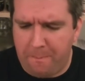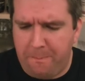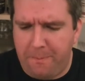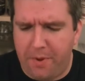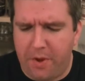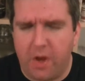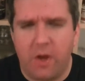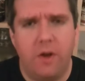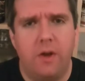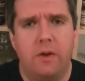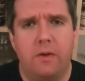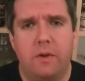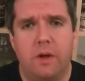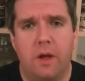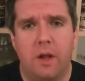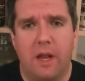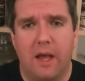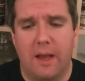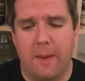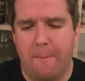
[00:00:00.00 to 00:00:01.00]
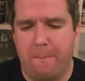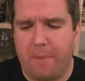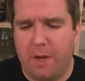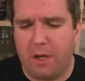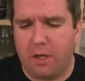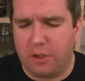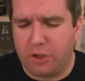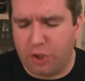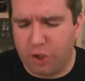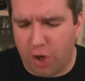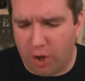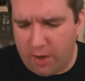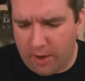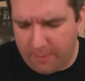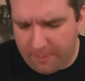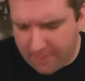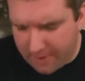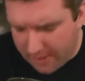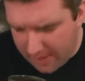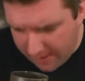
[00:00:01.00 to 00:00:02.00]
Like a burnt joint
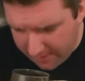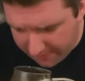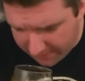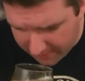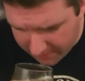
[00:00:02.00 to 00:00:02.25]
of beef.